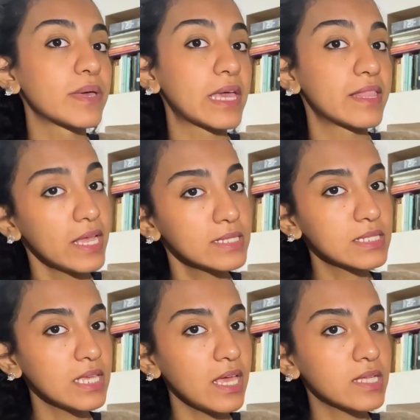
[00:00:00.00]
in s,
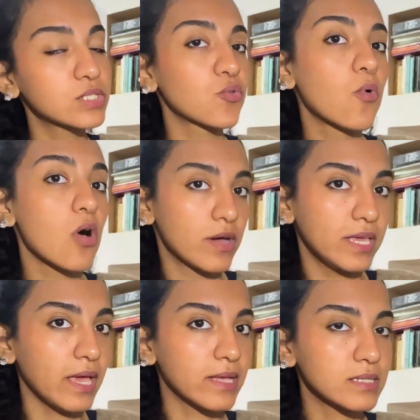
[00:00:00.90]
es, or
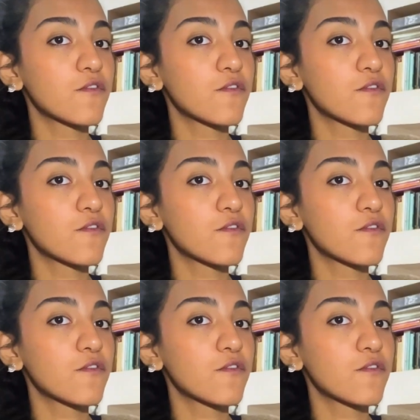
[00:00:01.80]
ies.